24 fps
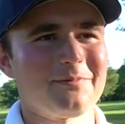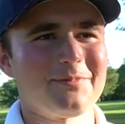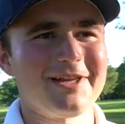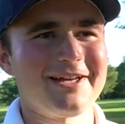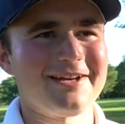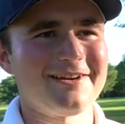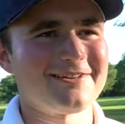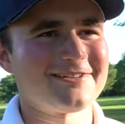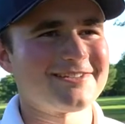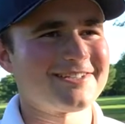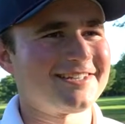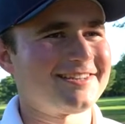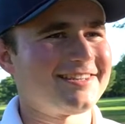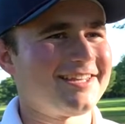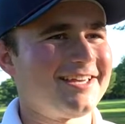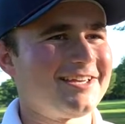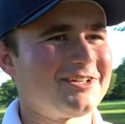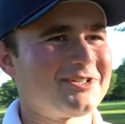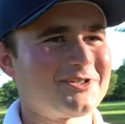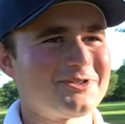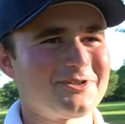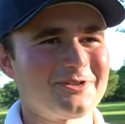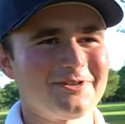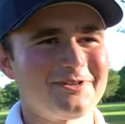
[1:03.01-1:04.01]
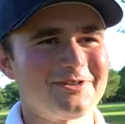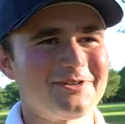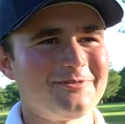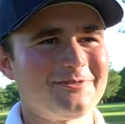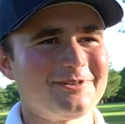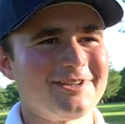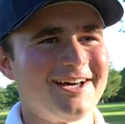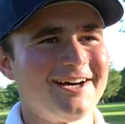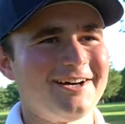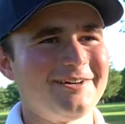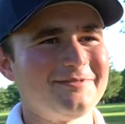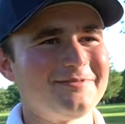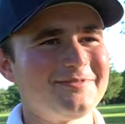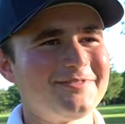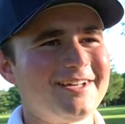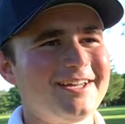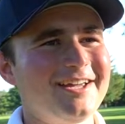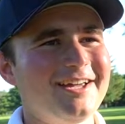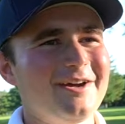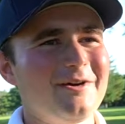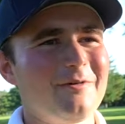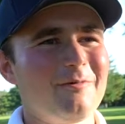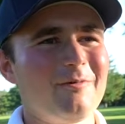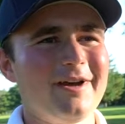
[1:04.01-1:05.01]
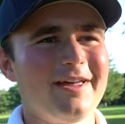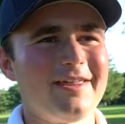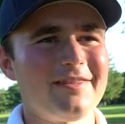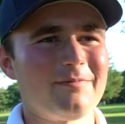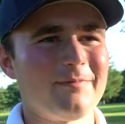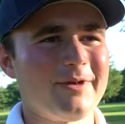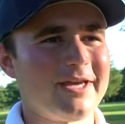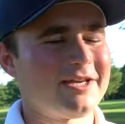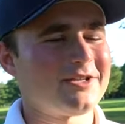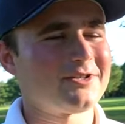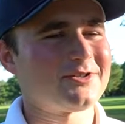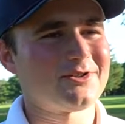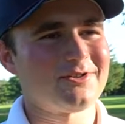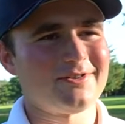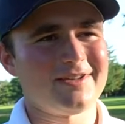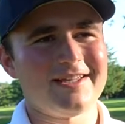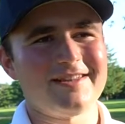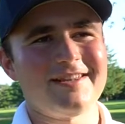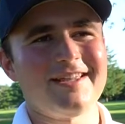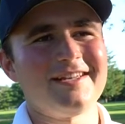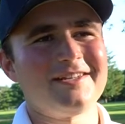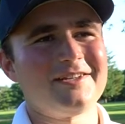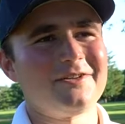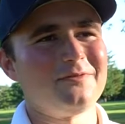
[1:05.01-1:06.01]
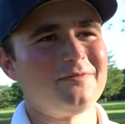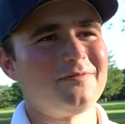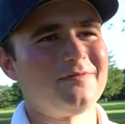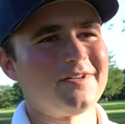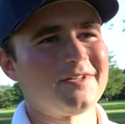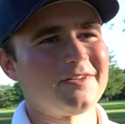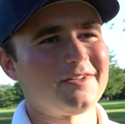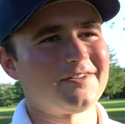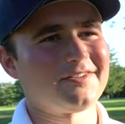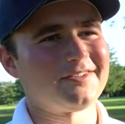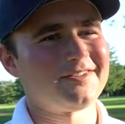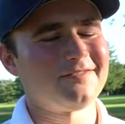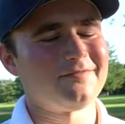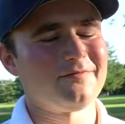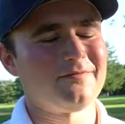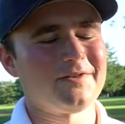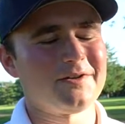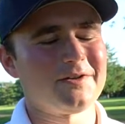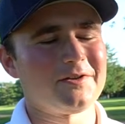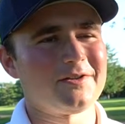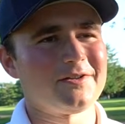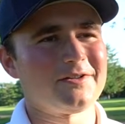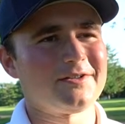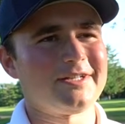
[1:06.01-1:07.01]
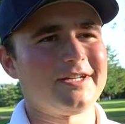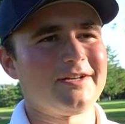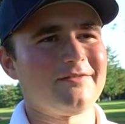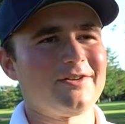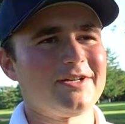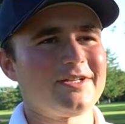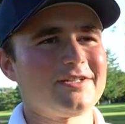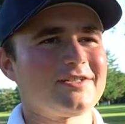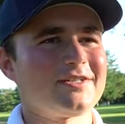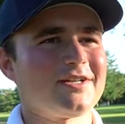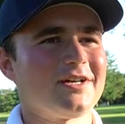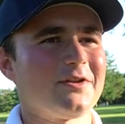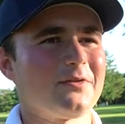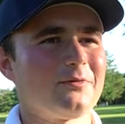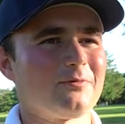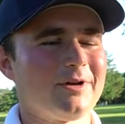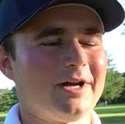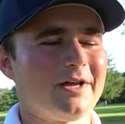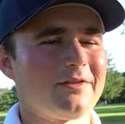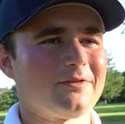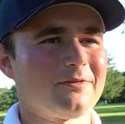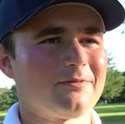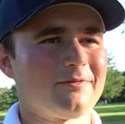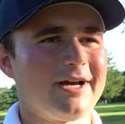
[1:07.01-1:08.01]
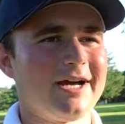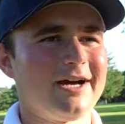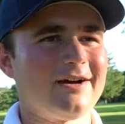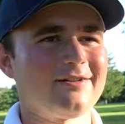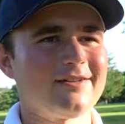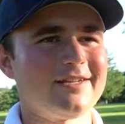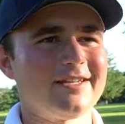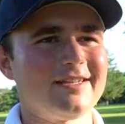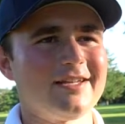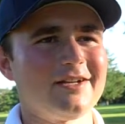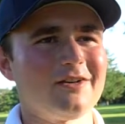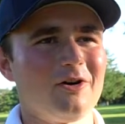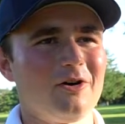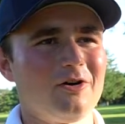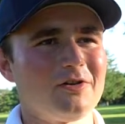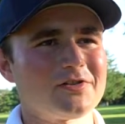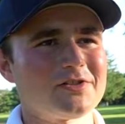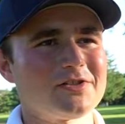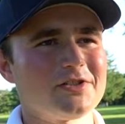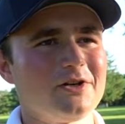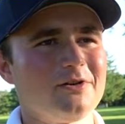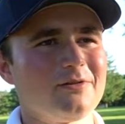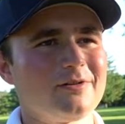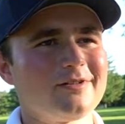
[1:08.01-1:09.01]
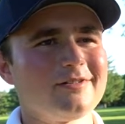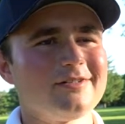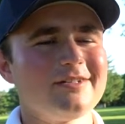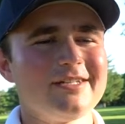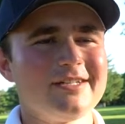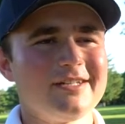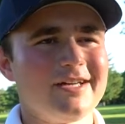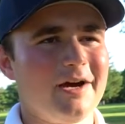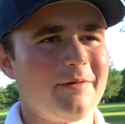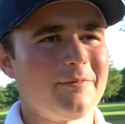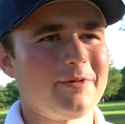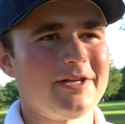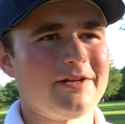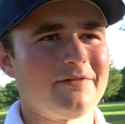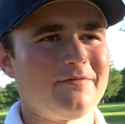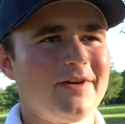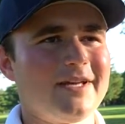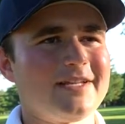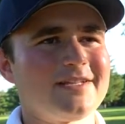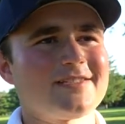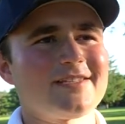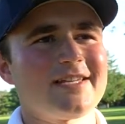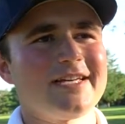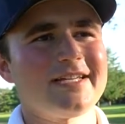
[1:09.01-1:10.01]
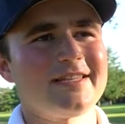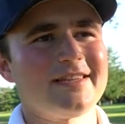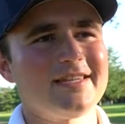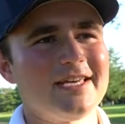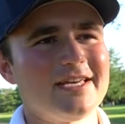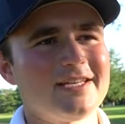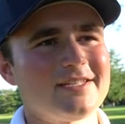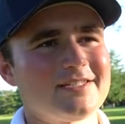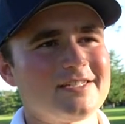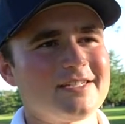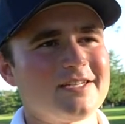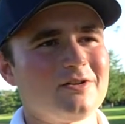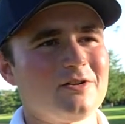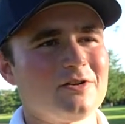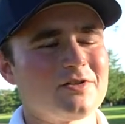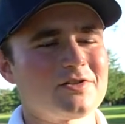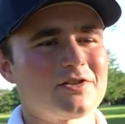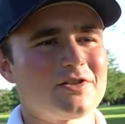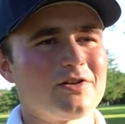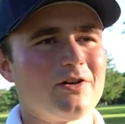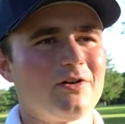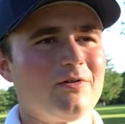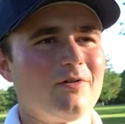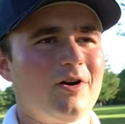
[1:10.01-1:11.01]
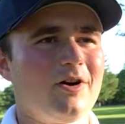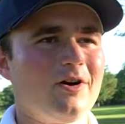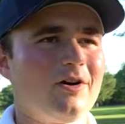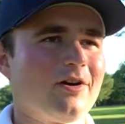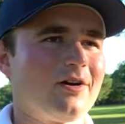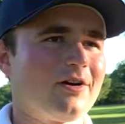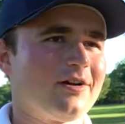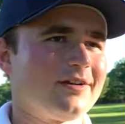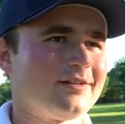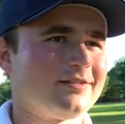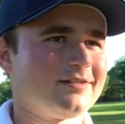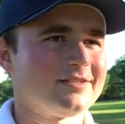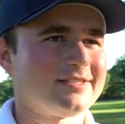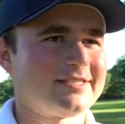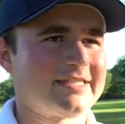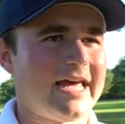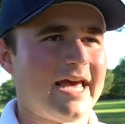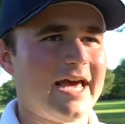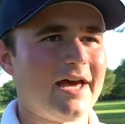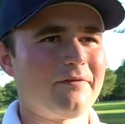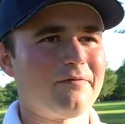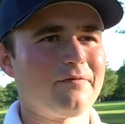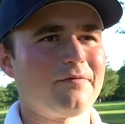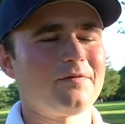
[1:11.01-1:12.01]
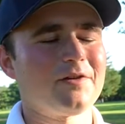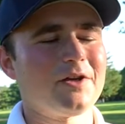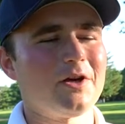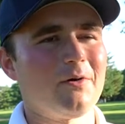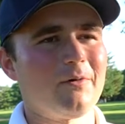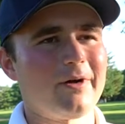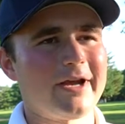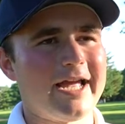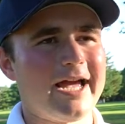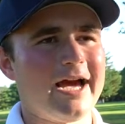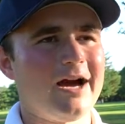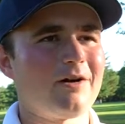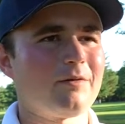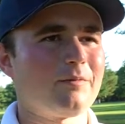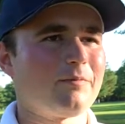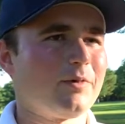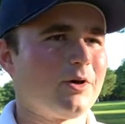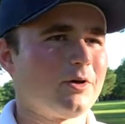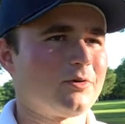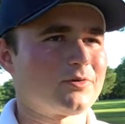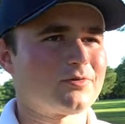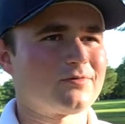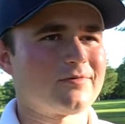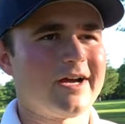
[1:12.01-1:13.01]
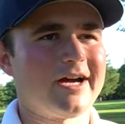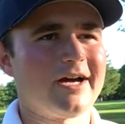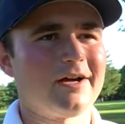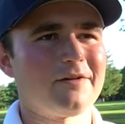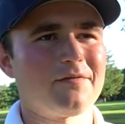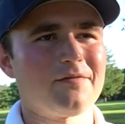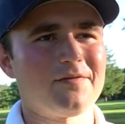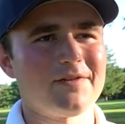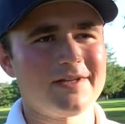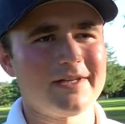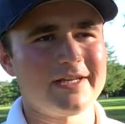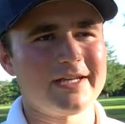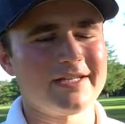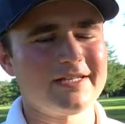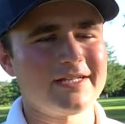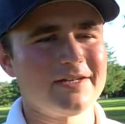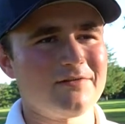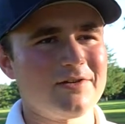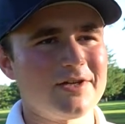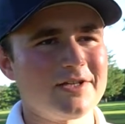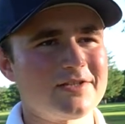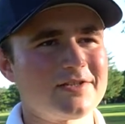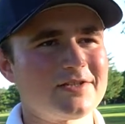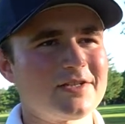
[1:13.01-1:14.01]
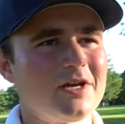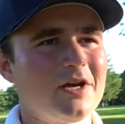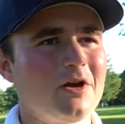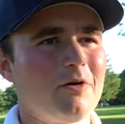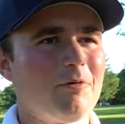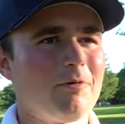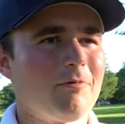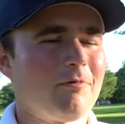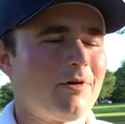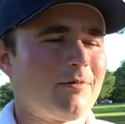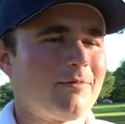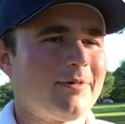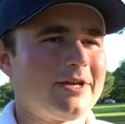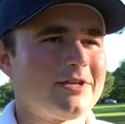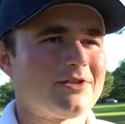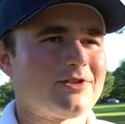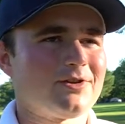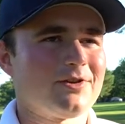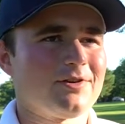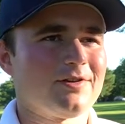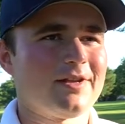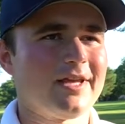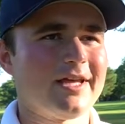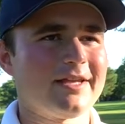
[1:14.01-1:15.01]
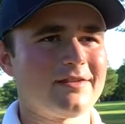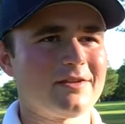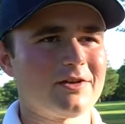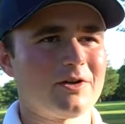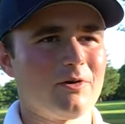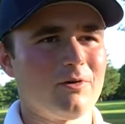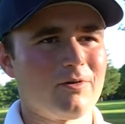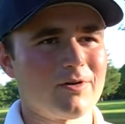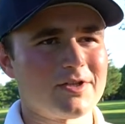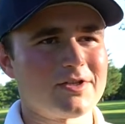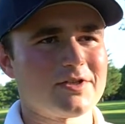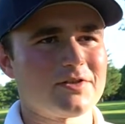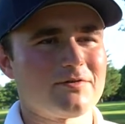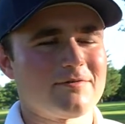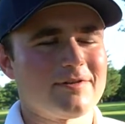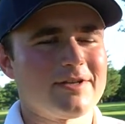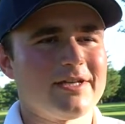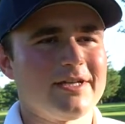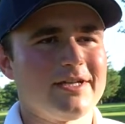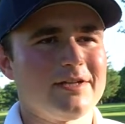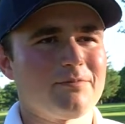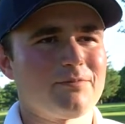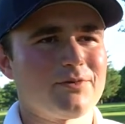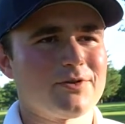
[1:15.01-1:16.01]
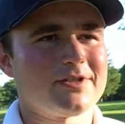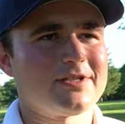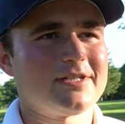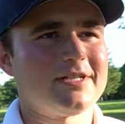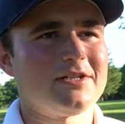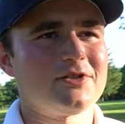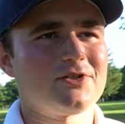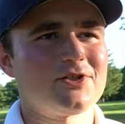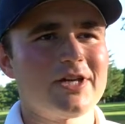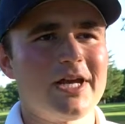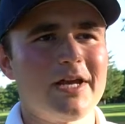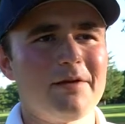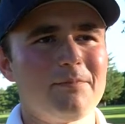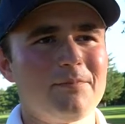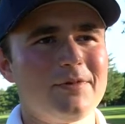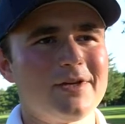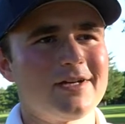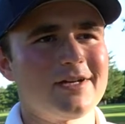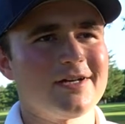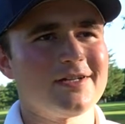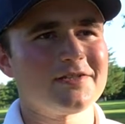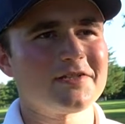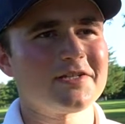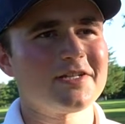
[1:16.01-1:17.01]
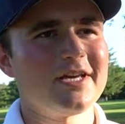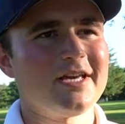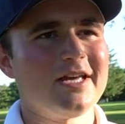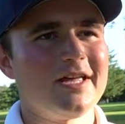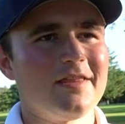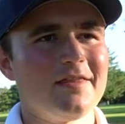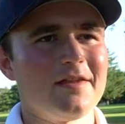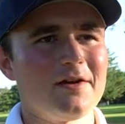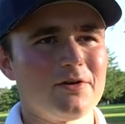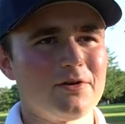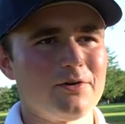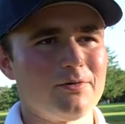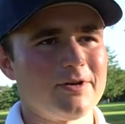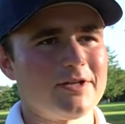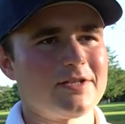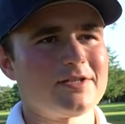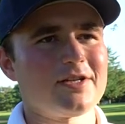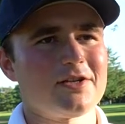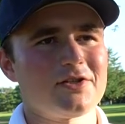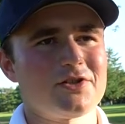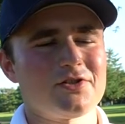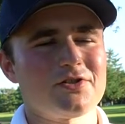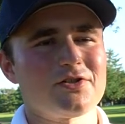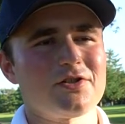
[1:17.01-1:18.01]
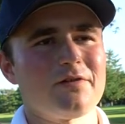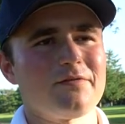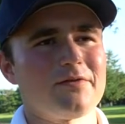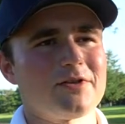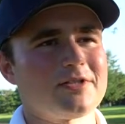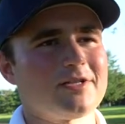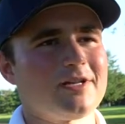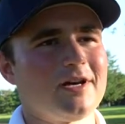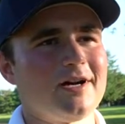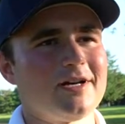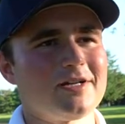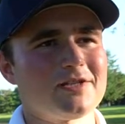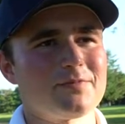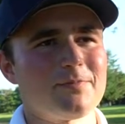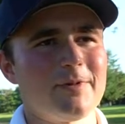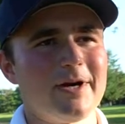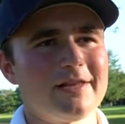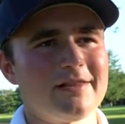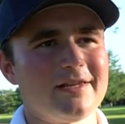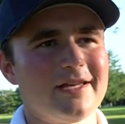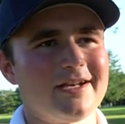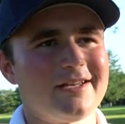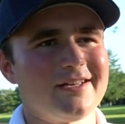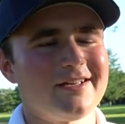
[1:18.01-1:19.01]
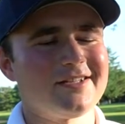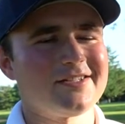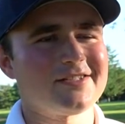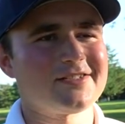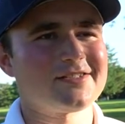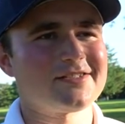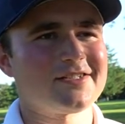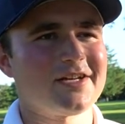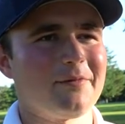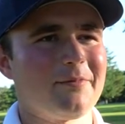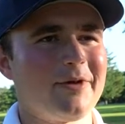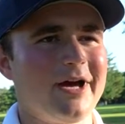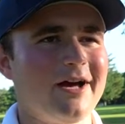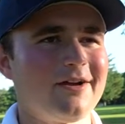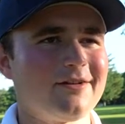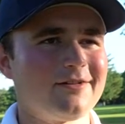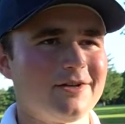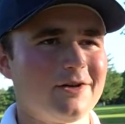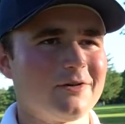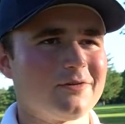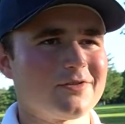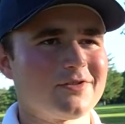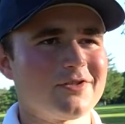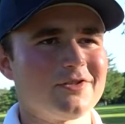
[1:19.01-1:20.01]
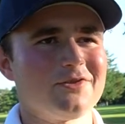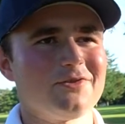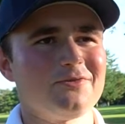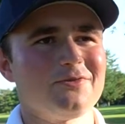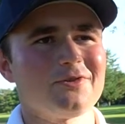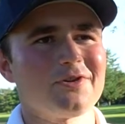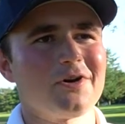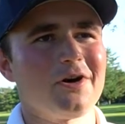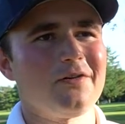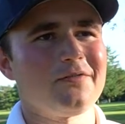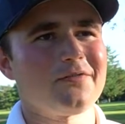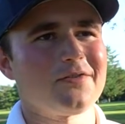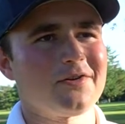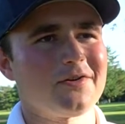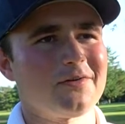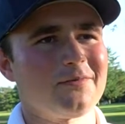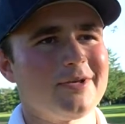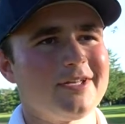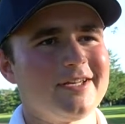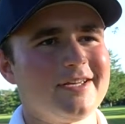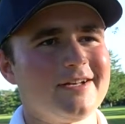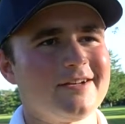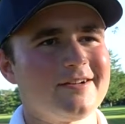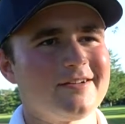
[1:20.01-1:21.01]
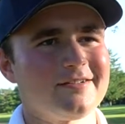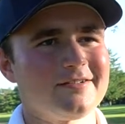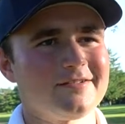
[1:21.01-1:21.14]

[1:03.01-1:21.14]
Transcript: players that they sure do love, with making sure that they do fill, fill their divots uh, throughout the round. And then also, I mean, events like this, and also our staff going out post round filling divots we want to make sure that the course is really in pristine shape because they're doing such a service to us by letting us come out and host a junior golf tournament here.